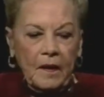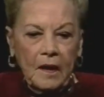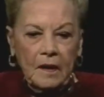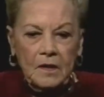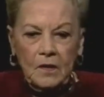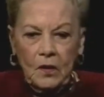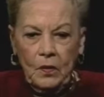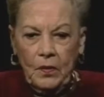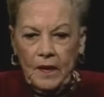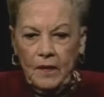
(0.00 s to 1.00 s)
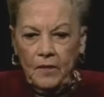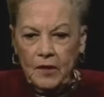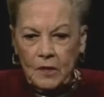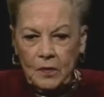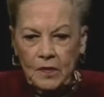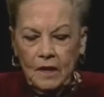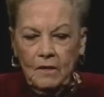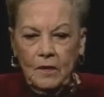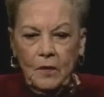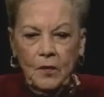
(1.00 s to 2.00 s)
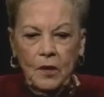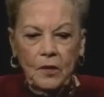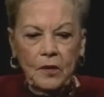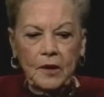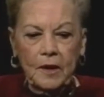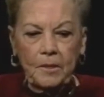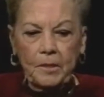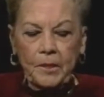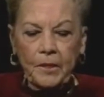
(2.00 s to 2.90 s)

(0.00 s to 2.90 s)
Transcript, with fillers: And so when this was given, we would um,